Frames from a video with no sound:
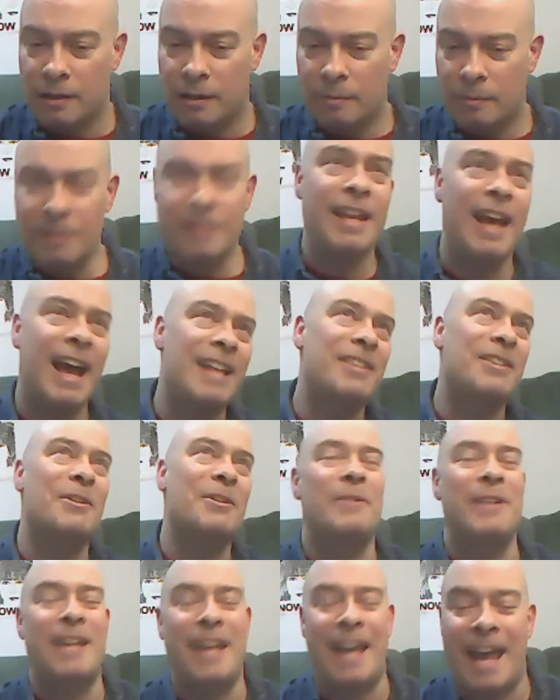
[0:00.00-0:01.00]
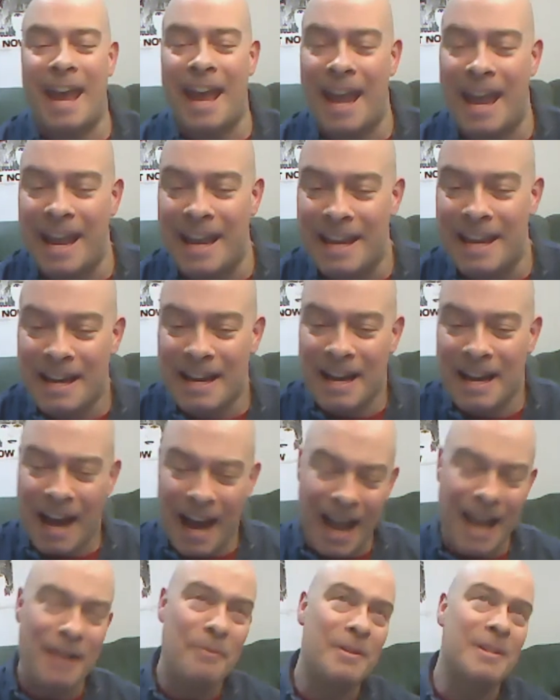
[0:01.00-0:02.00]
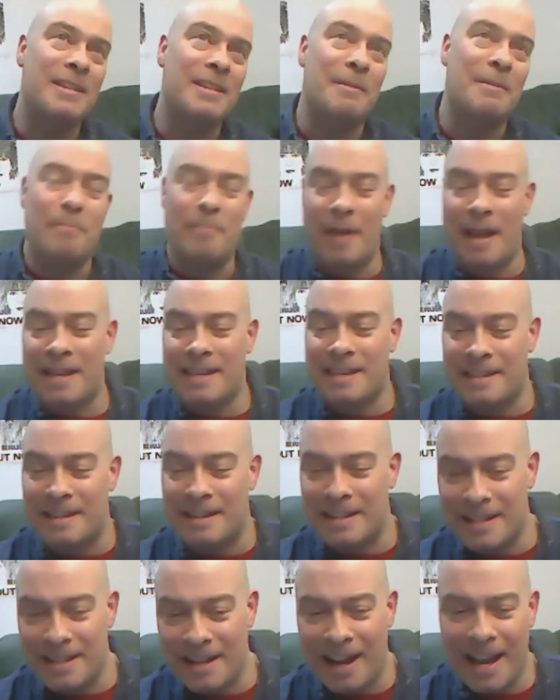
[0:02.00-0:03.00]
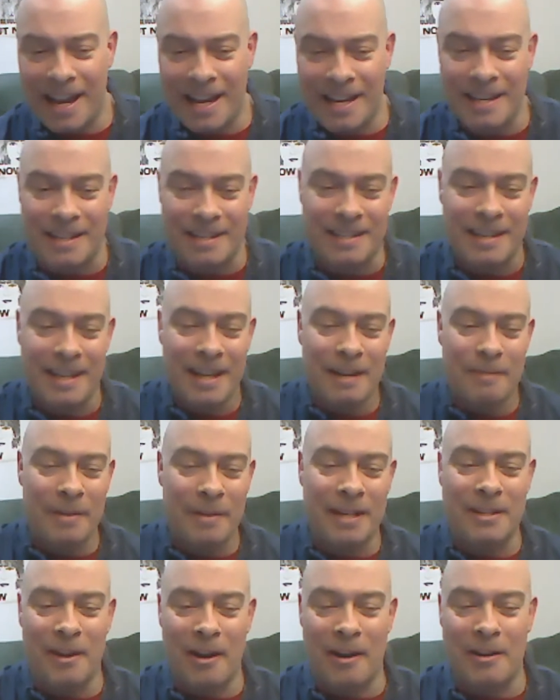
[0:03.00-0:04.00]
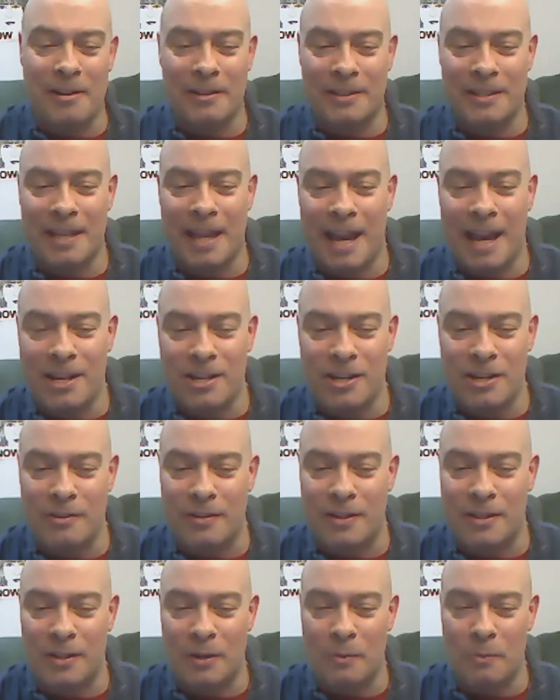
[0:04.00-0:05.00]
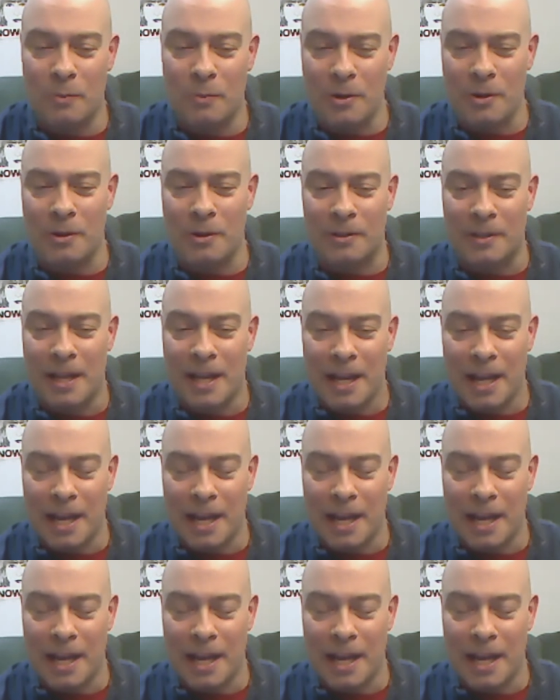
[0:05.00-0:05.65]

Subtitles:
But that's okay. I was the best and kindest McDonald's cashier in the world,